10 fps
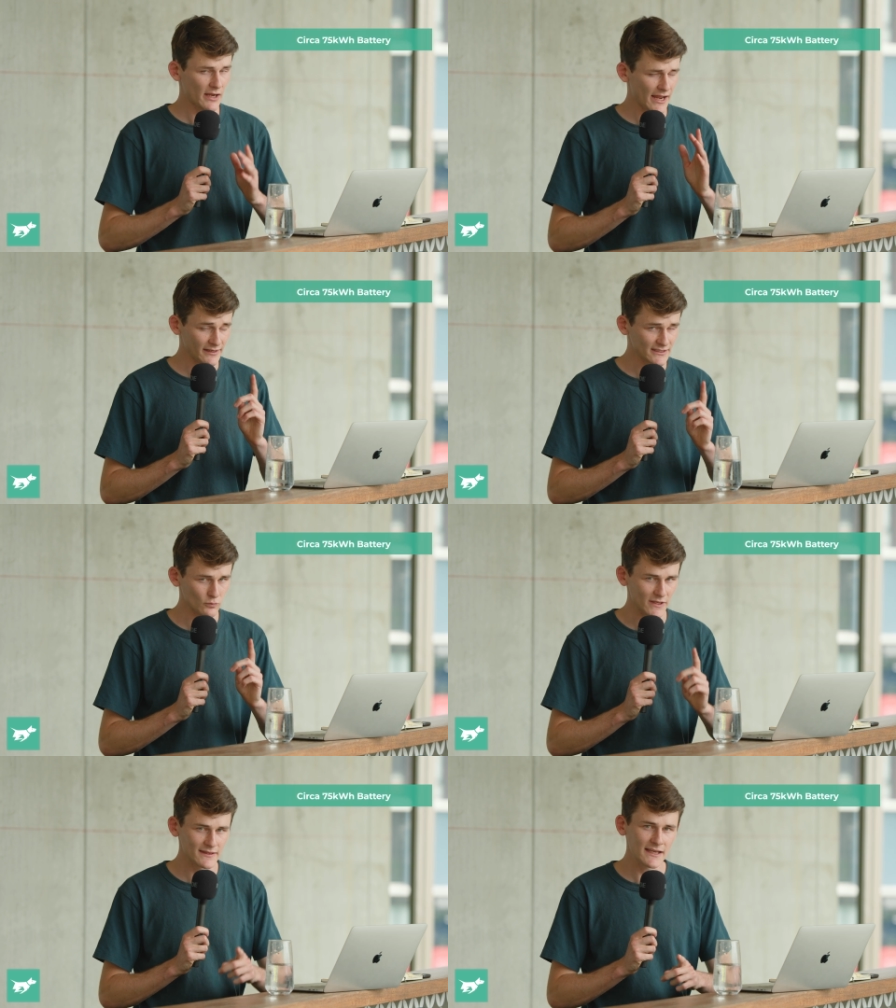At least
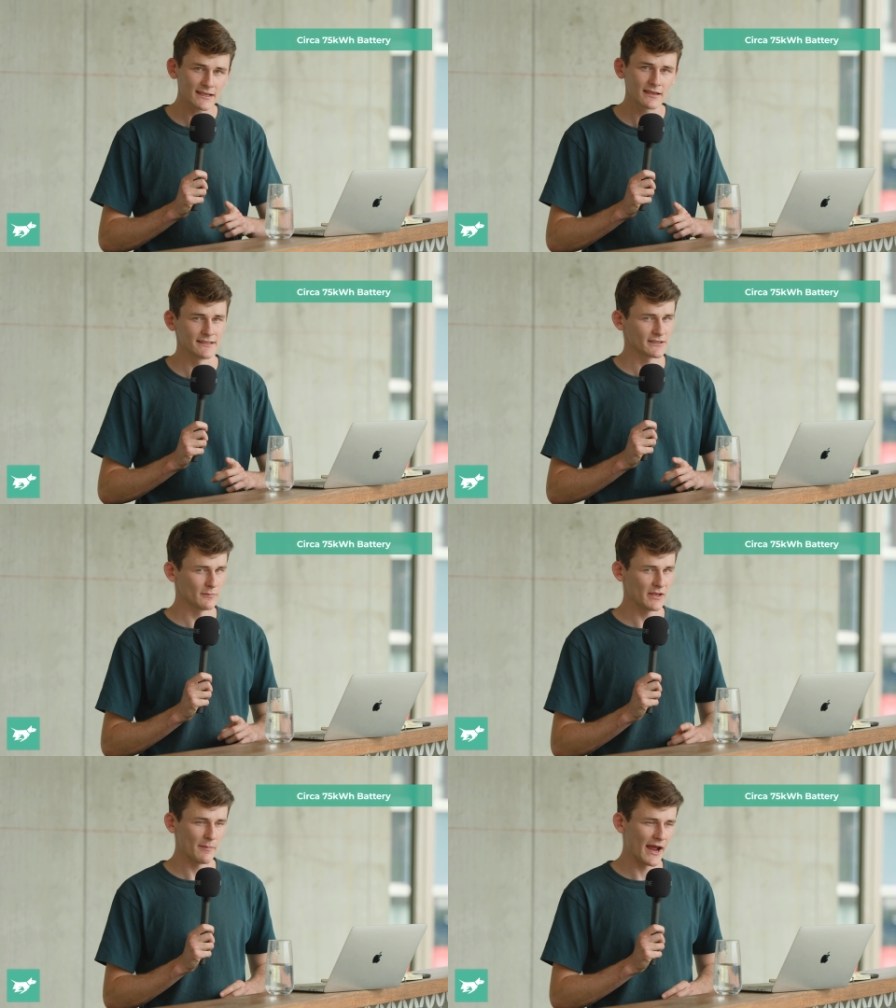we think it's going to
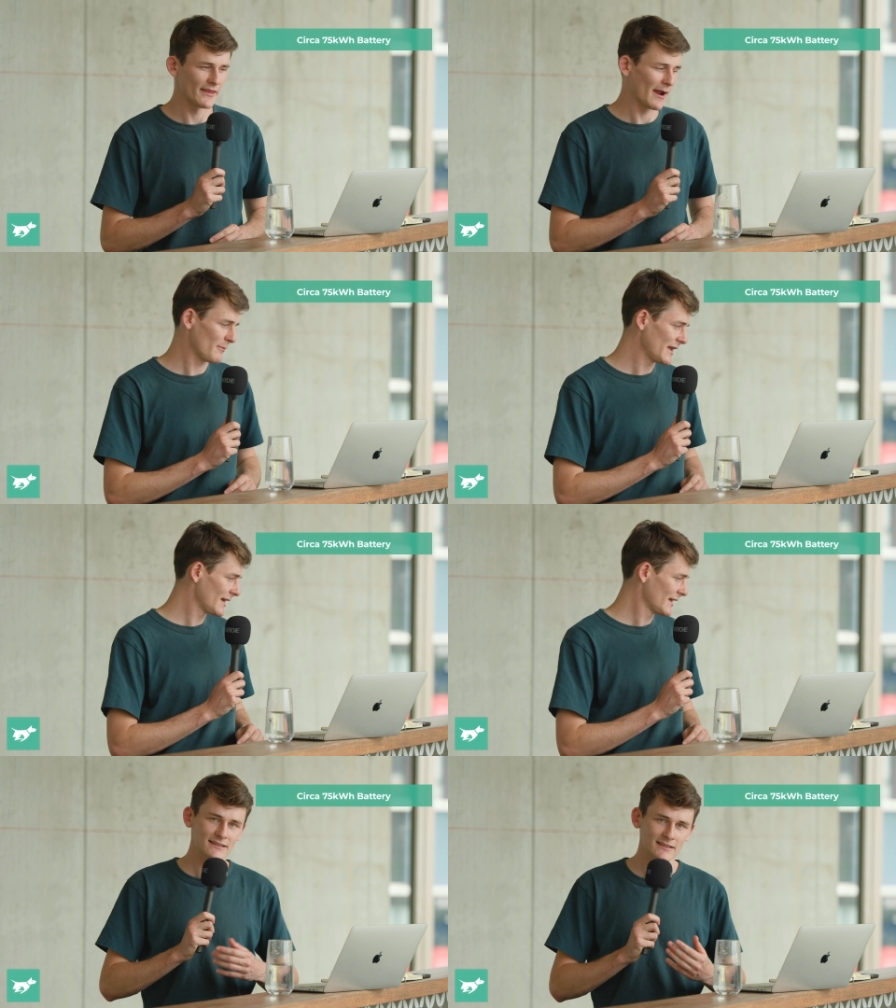be about that
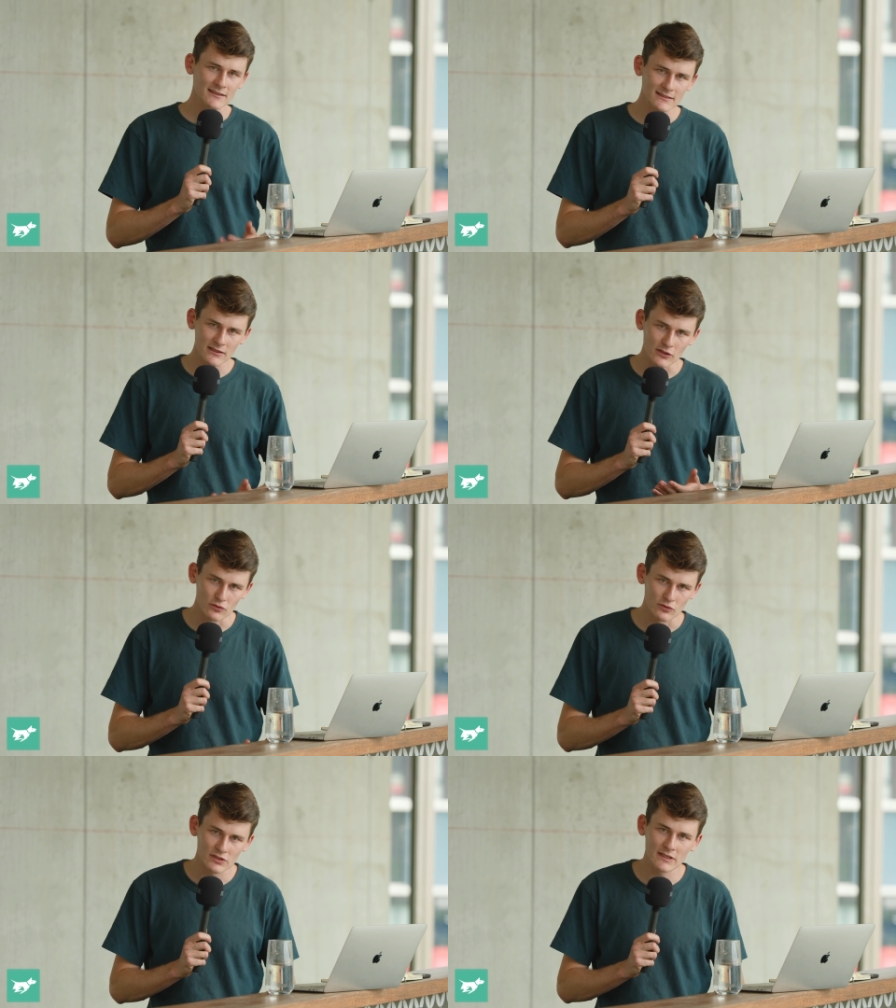big. It doesn't
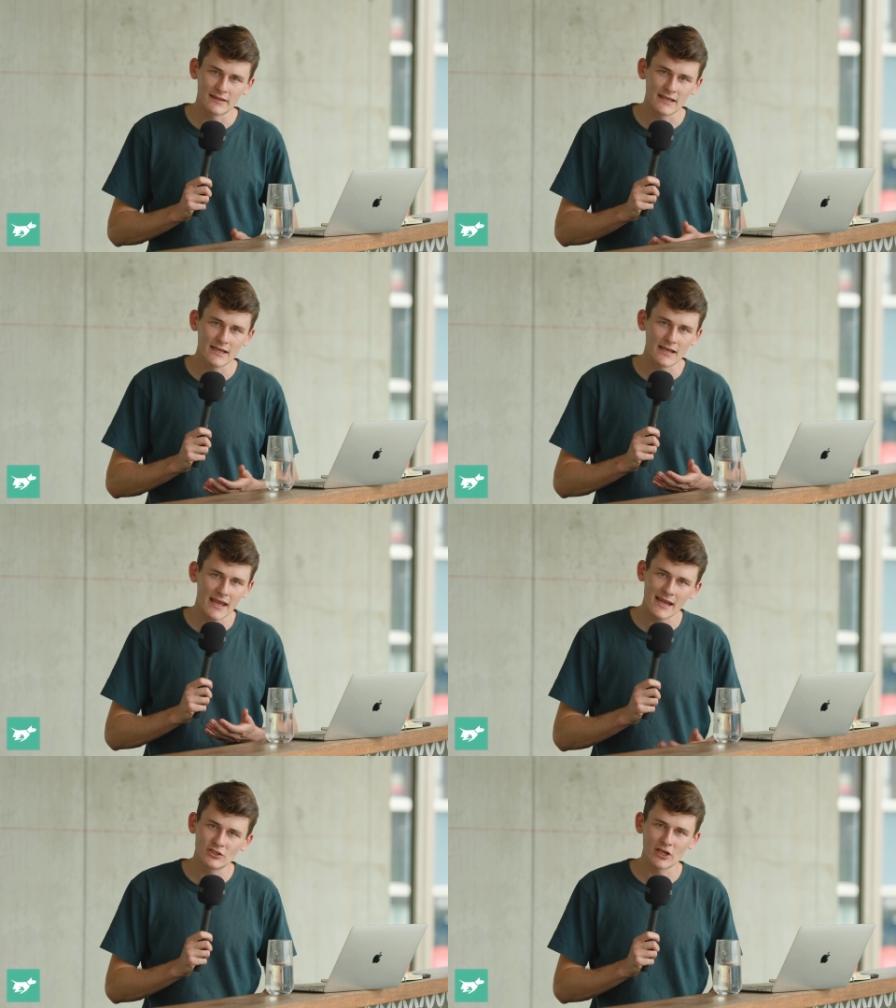use the
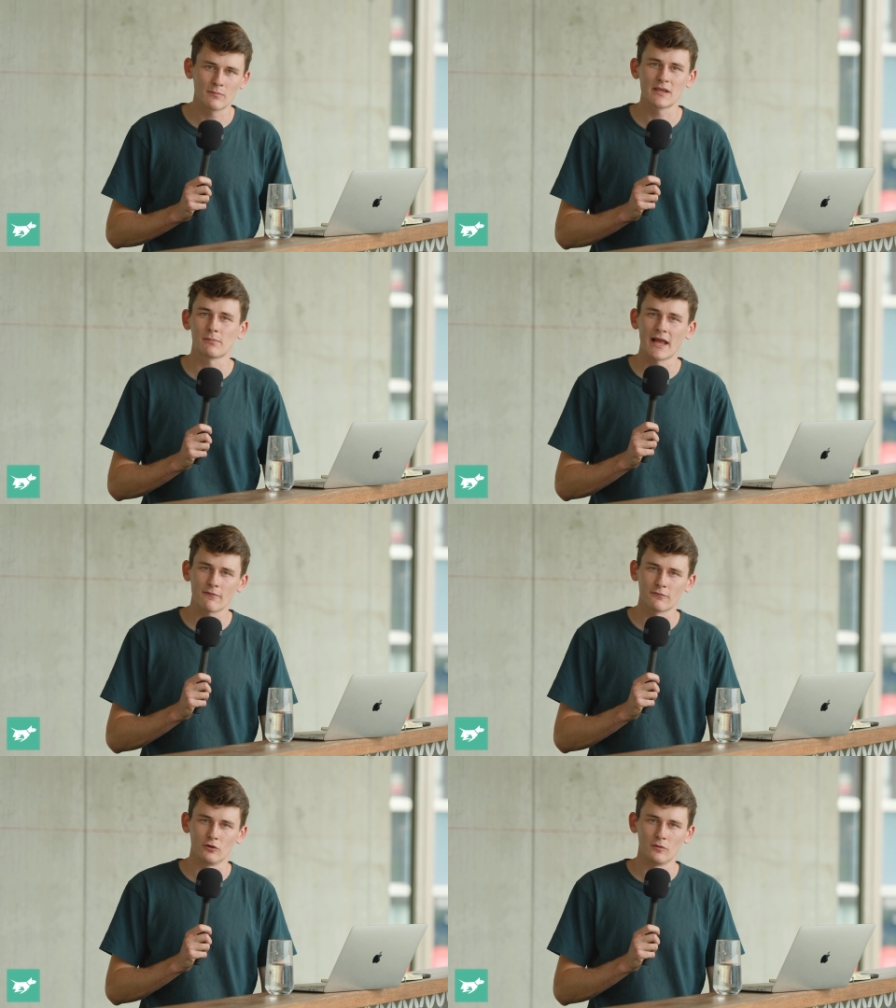E-GMP
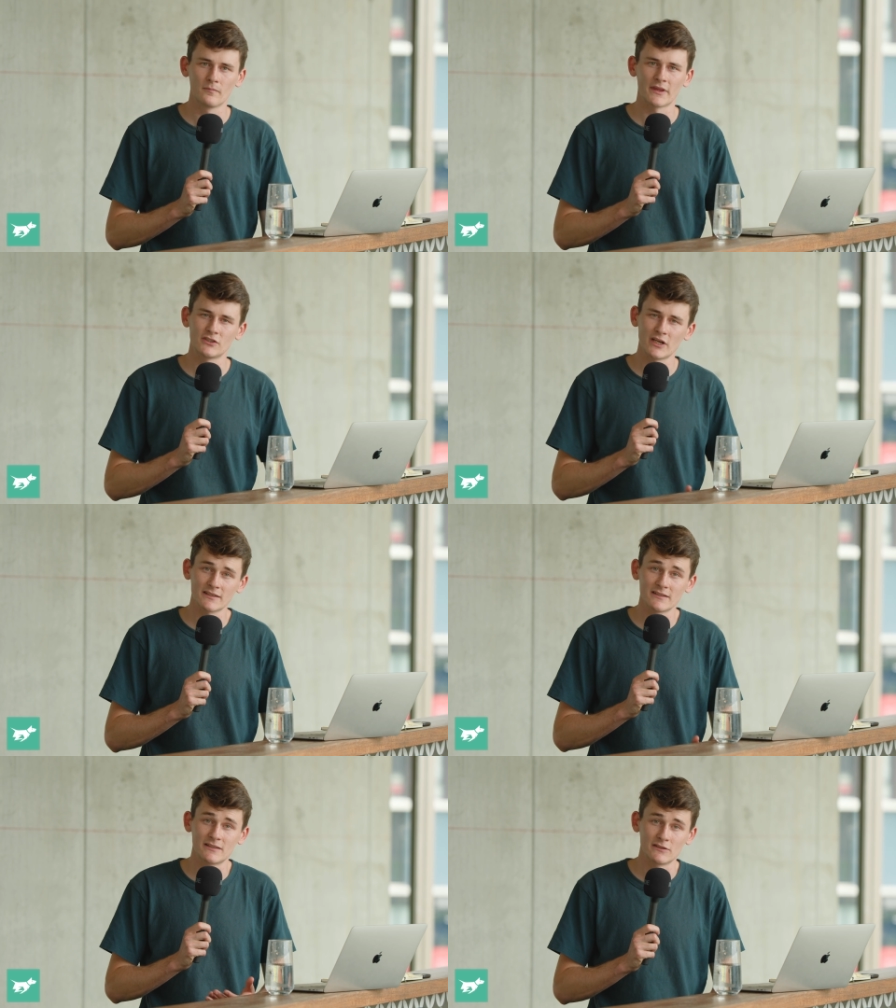platform that
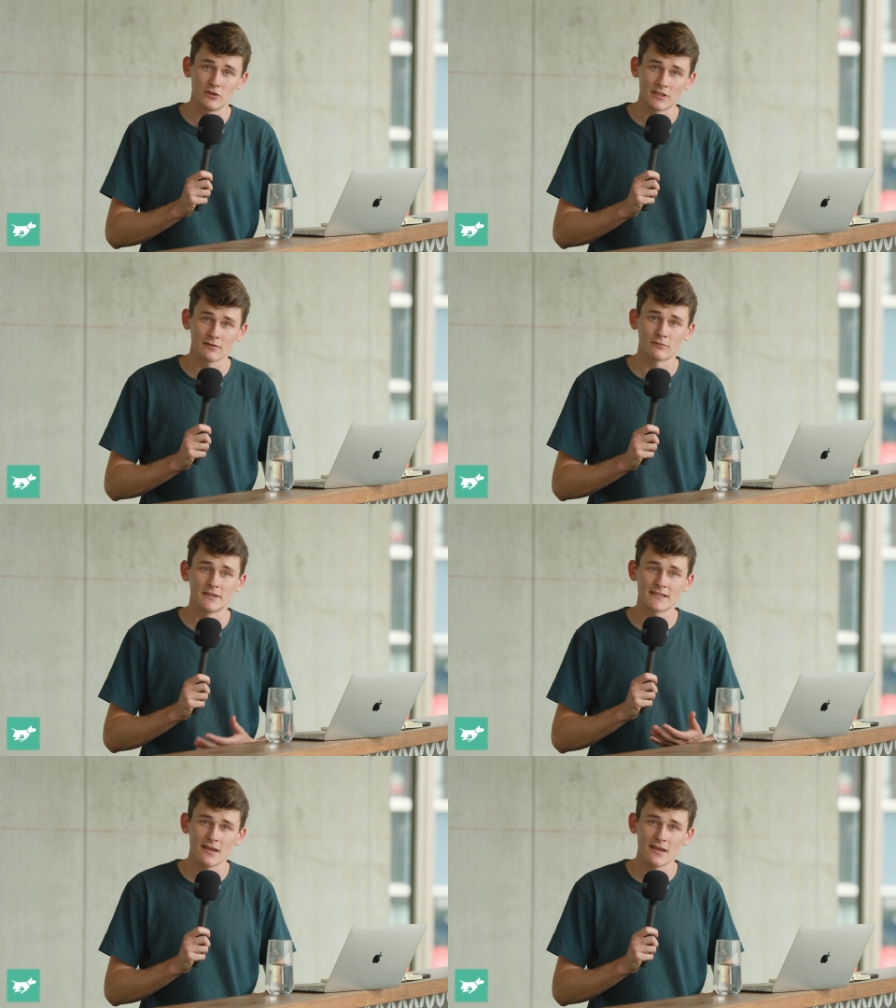Genesis is using for its